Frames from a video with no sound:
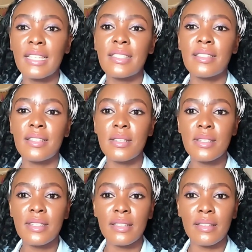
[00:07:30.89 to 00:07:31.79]
it's
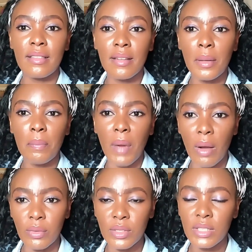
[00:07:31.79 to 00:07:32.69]

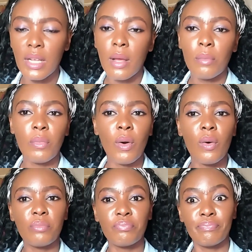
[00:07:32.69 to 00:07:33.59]
£363,
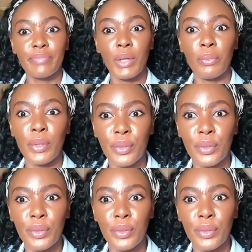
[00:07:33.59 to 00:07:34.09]
or we